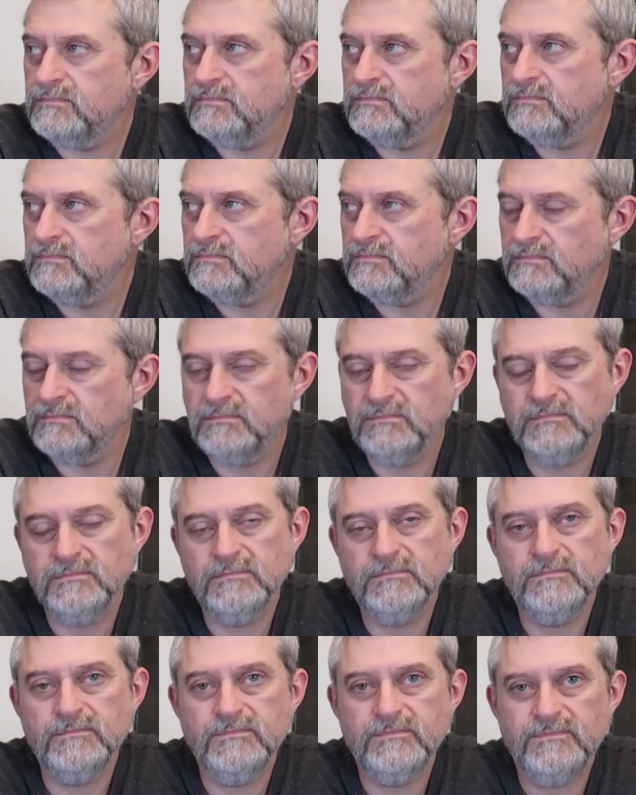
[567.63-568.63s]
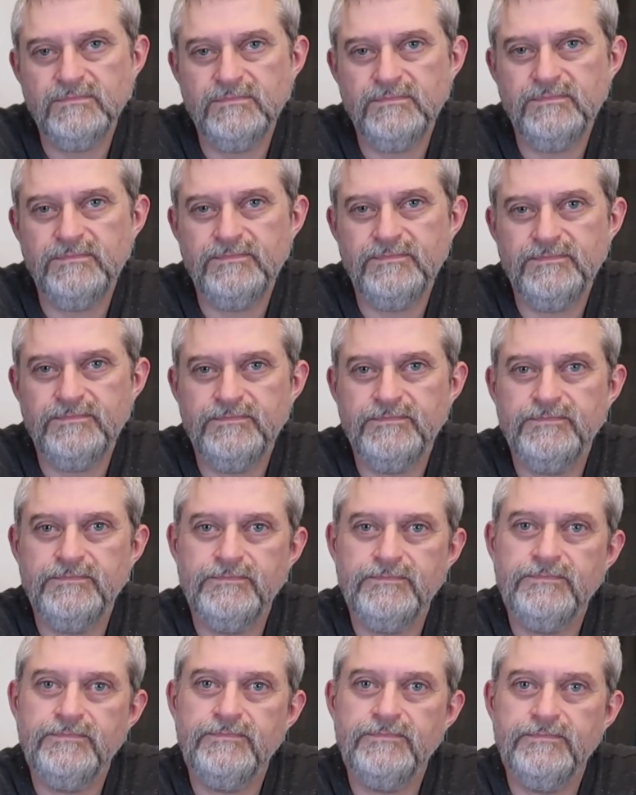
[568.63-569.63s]

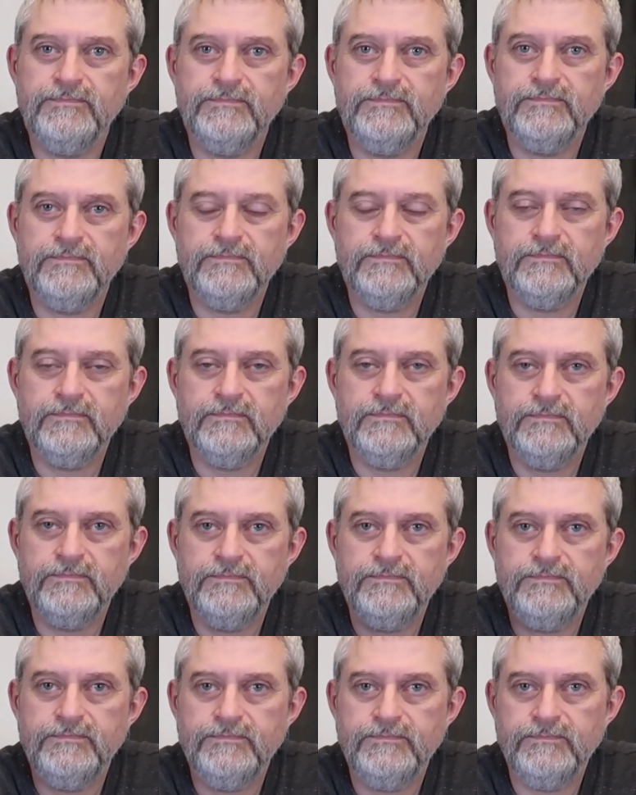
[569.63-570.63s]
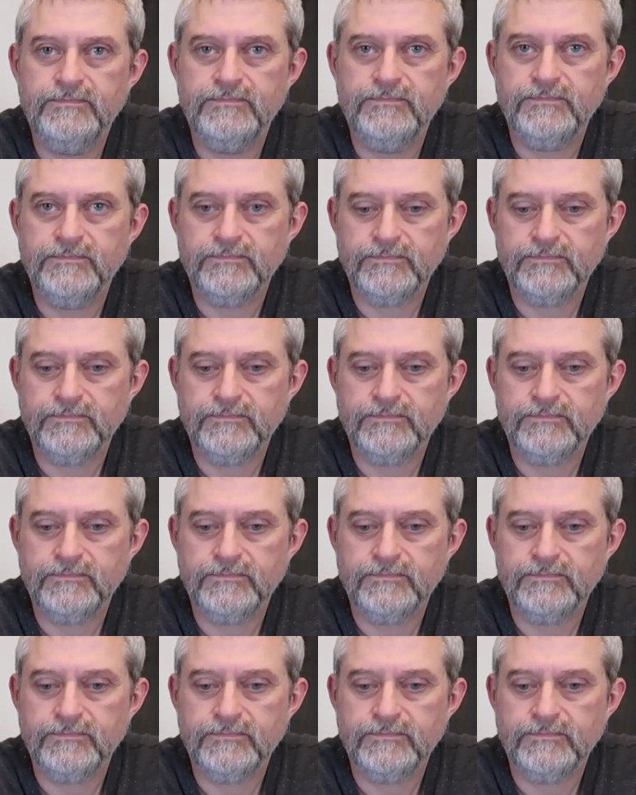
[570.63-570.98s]
The person shown says nothing.